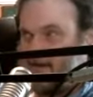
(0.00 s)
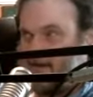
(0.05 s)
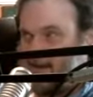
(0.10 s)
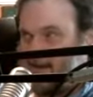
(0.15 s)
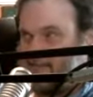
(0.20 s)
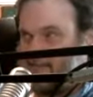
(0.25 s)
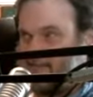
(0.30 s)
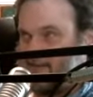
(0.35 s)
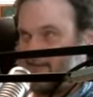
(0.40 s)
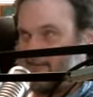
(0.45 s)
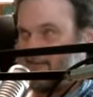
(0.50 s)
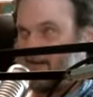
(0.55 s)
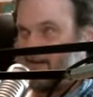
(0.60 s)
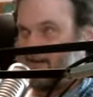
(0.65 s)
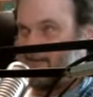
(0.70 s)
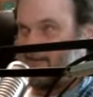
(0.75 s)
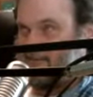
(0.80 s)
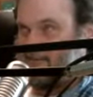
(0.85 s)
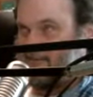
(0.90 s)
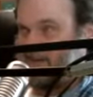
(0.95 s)

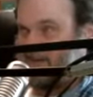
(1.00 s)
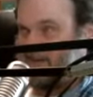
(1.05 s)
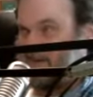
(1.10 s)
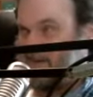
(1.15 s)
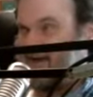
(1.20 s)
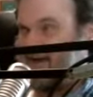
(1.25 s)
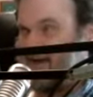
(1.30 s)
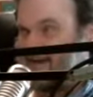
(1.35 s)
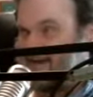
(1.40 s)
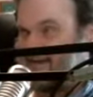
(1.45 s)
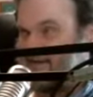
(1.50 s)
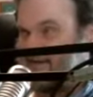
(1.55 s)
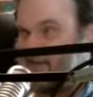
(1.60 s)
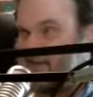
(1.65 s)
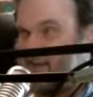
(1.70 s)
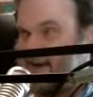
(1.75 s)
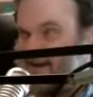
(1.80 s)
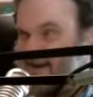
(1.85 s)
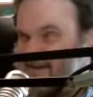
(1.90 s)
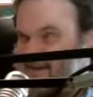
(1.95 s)
if you guys have
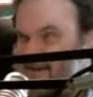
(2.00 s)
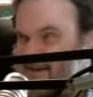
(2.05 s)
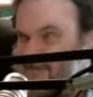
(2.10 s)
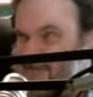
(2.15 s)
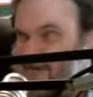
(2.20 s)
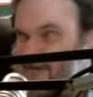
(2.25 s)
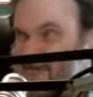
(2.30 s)
questions, feel